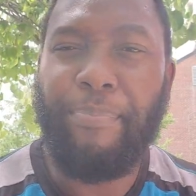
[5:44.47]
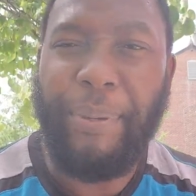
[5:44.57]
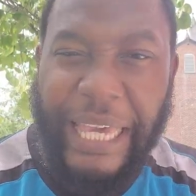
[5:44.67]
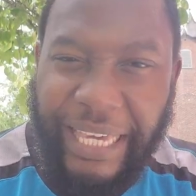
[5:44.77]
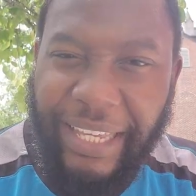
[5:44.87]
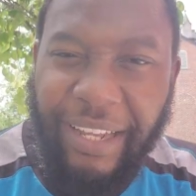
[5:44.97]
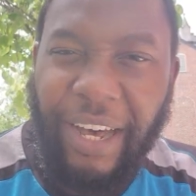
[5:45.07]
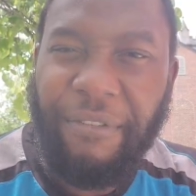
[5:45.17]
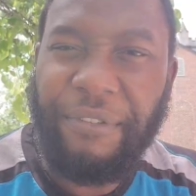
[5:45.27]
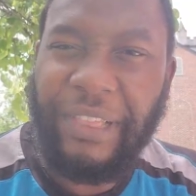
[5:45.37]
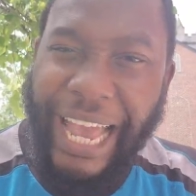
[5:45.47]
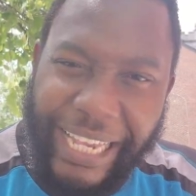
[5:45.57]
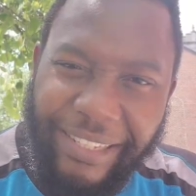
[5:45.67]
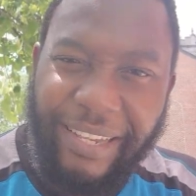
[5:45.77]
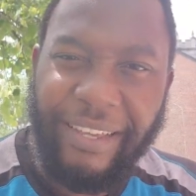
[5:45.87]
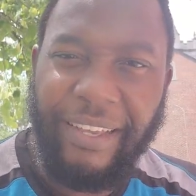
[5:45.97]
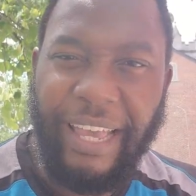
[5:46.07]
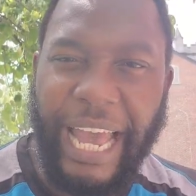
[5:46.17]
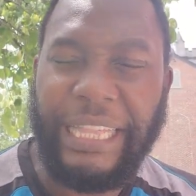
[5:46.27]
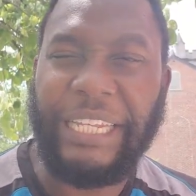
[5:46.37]
Beacon of light
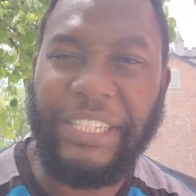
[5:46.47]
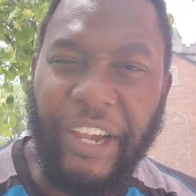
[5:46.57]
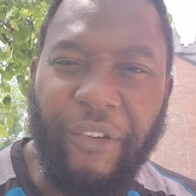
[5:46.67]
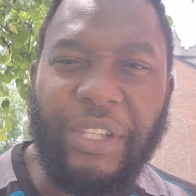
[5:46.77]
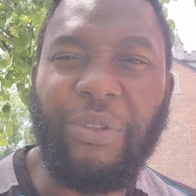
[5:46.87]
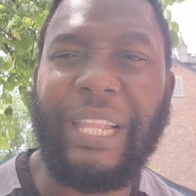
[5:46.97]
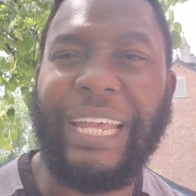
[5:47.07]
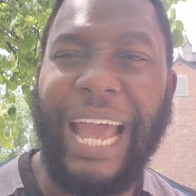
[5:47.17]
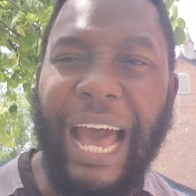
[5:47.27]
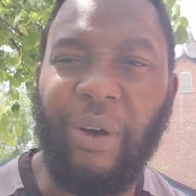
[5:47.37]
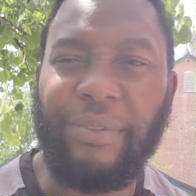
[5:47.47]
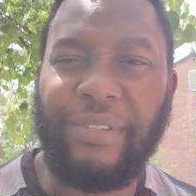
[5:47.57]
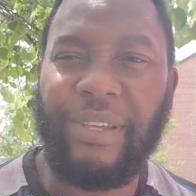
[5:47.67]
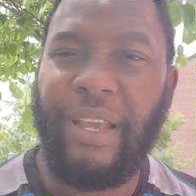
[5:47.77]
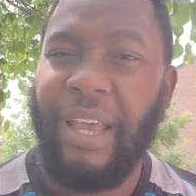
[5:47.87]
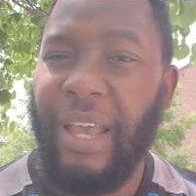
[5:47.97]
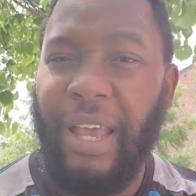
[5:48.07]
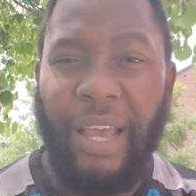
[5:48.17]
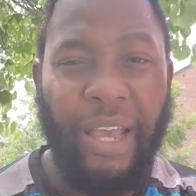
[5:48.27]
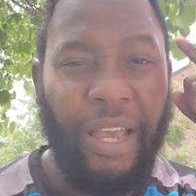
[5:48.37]
at the Derringdo Lighthouse.
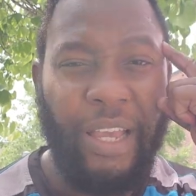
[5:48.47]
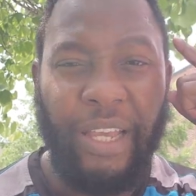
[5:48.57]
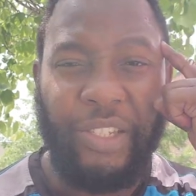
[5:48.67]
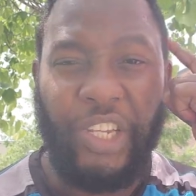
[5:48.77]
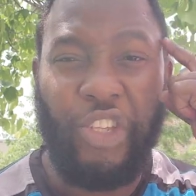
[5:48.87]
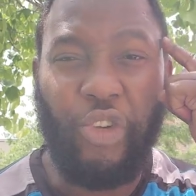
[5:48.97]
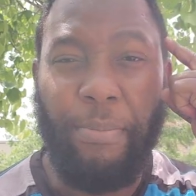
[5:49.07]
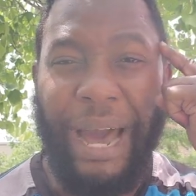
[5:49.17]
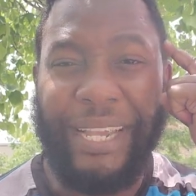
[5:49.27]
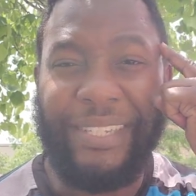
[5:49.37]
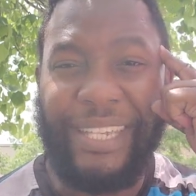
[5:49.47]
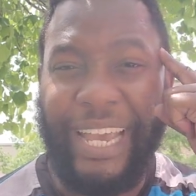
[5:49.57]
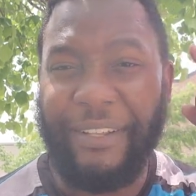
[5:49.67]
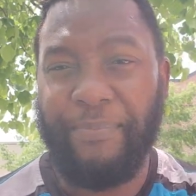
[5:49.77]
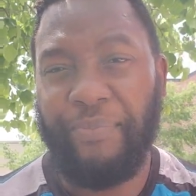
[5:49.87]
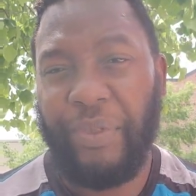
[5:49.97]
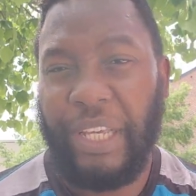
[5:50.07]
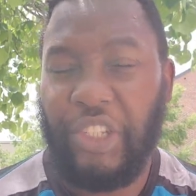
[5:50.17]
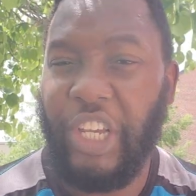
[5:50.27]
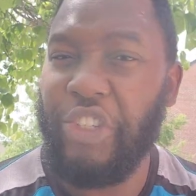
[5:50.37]
Change your mindset,
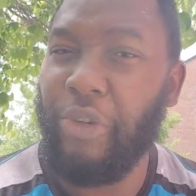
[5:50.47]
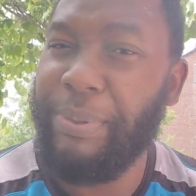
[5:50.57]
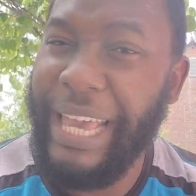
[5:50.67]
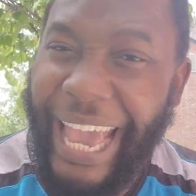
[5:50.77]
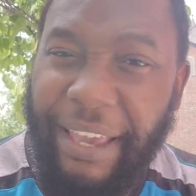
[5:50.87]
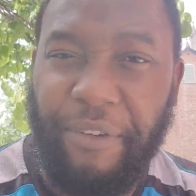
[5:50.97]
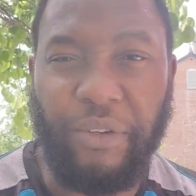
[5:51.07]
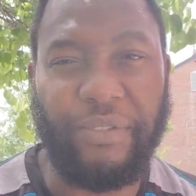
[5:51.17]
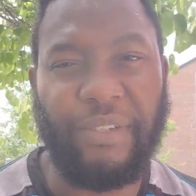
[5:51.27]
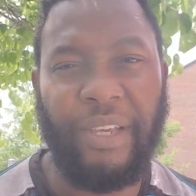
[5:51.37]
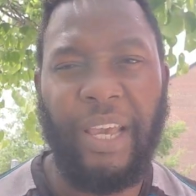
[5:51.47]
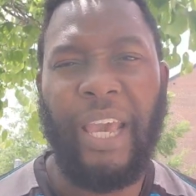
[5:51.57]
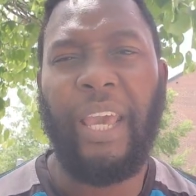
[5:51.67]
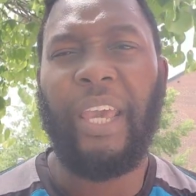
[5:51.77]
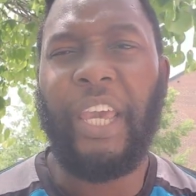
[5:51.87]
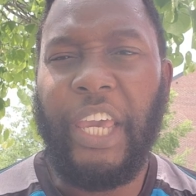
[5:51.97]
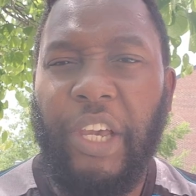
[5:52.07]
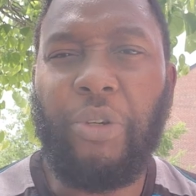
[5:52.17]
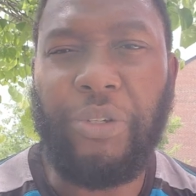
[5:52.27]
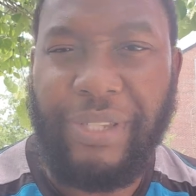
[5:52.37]
change your behaviors,
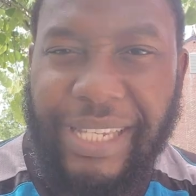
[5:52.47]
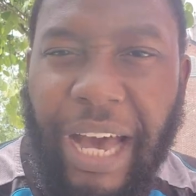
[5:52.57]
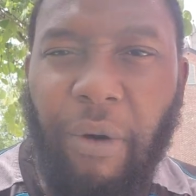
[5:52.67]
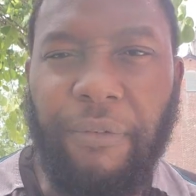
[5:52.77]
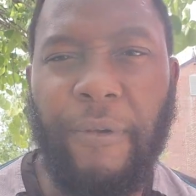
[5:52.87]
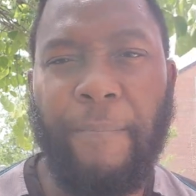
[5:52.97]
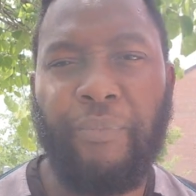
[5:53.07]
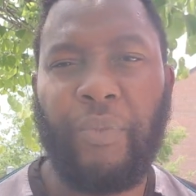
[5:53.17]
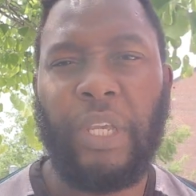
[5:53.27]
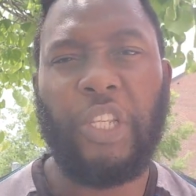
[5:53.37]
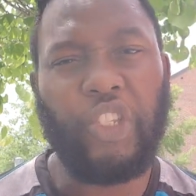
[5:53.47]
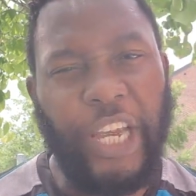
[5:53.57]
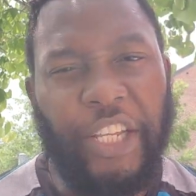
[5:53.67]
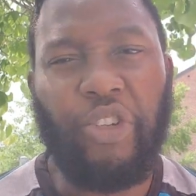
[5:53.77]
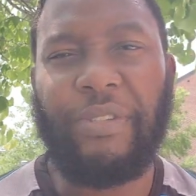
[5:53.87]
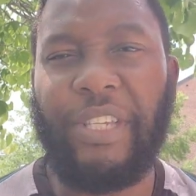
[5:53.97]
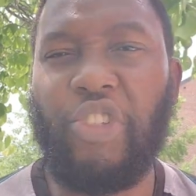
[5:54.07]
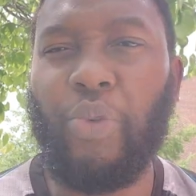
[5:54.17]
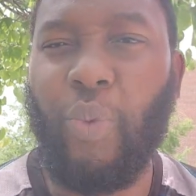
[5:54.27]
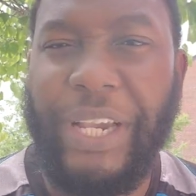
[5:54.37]
heal yourself, change your
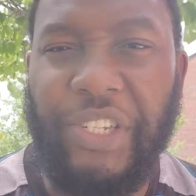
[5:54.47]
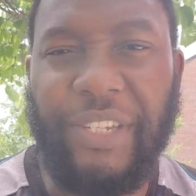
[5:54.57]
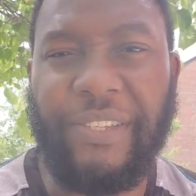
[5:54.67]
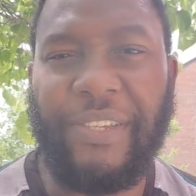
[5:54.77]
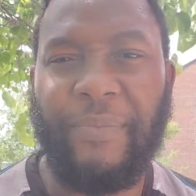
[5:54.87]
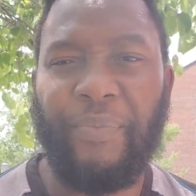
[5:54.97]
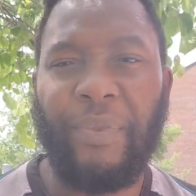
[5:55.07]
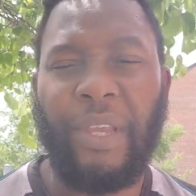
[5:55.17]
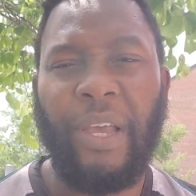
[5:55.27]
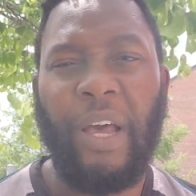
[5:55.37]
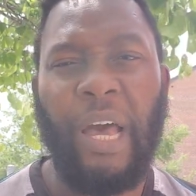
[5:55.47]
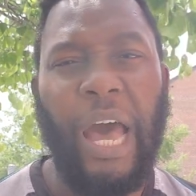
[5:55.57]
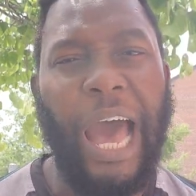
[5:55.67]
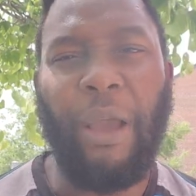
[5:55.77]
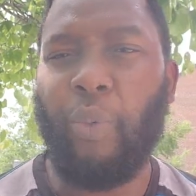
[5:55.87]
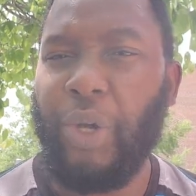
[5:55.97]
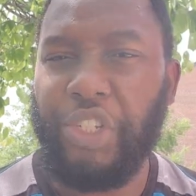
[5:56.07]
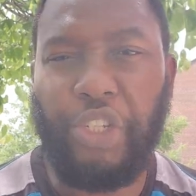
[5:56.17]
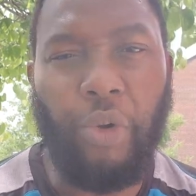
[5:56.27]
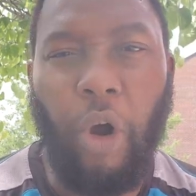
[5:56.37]
situations. I
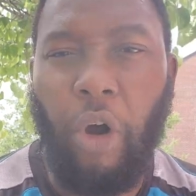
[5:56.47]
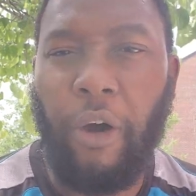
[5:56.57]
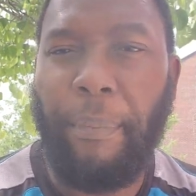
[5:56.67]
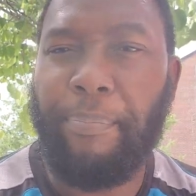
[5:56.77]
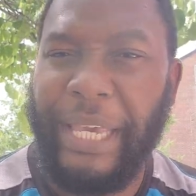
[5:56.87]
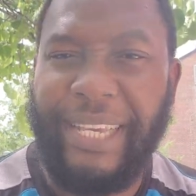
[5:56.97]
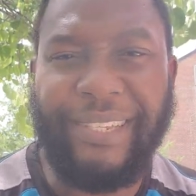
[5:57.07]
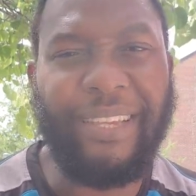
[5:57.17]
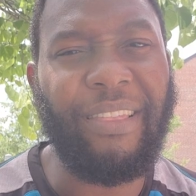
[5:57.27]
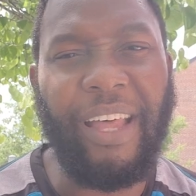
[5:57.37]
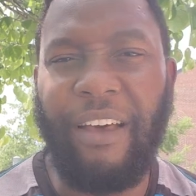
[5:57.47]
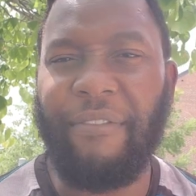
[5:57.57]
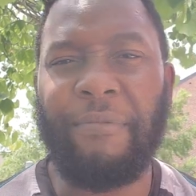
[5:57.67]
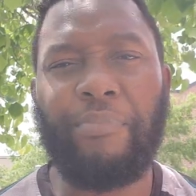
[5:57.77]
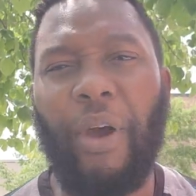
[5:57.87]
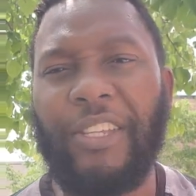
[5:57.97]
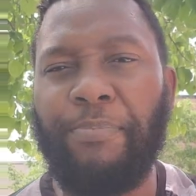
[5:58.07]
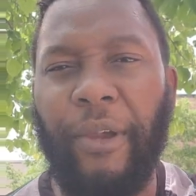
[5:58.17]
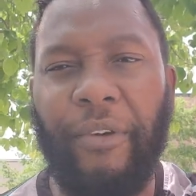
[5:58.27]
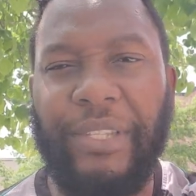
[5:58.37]
wish you all peace, love, and
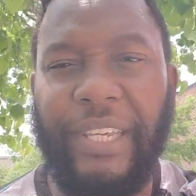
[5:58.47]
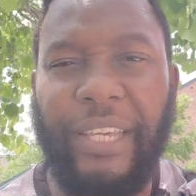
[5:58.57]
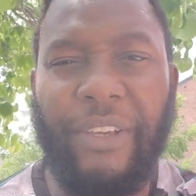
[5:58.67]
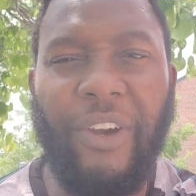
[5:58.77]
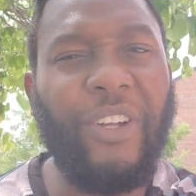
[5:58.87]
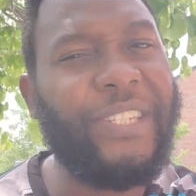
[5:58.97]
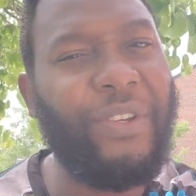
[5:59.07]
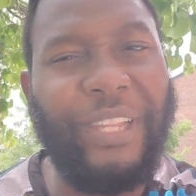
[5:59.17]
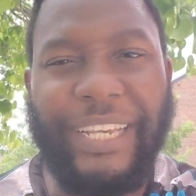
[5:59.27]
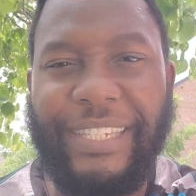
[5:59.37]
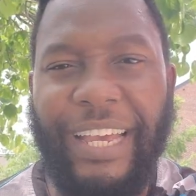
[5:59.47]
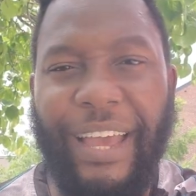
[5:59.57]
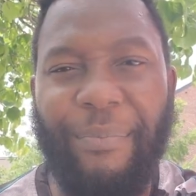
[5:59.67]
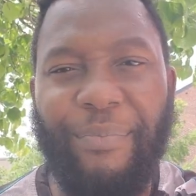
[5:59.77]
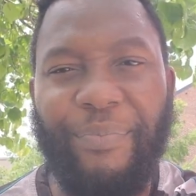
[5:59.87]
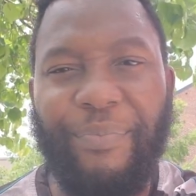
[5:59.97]
prosperity. Until next time.